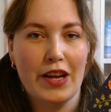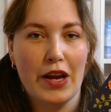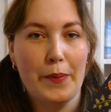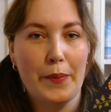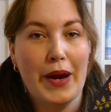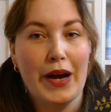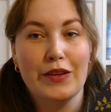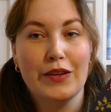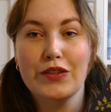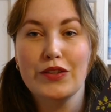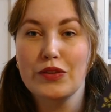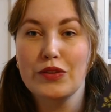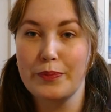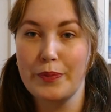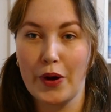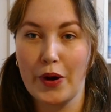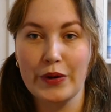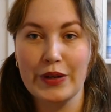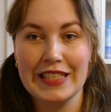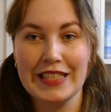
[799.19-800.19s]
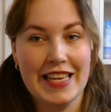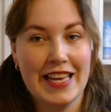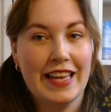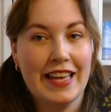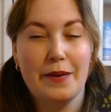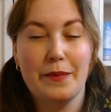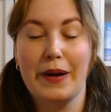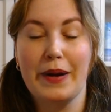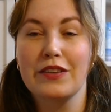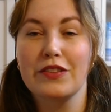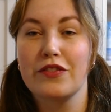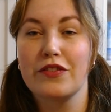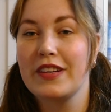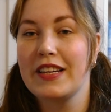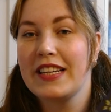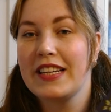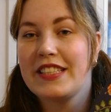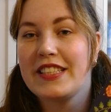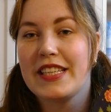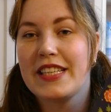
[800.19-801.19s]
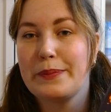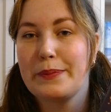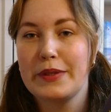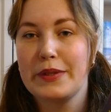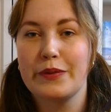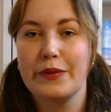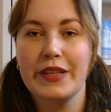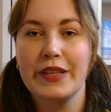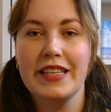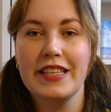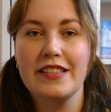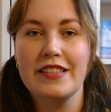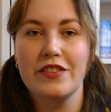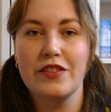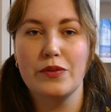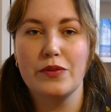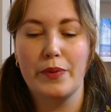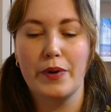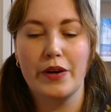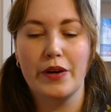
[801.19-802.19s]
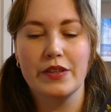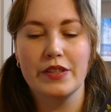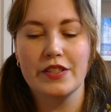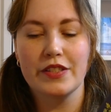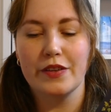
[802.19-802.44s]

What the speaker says: about two poets and about the relationship between these two poets.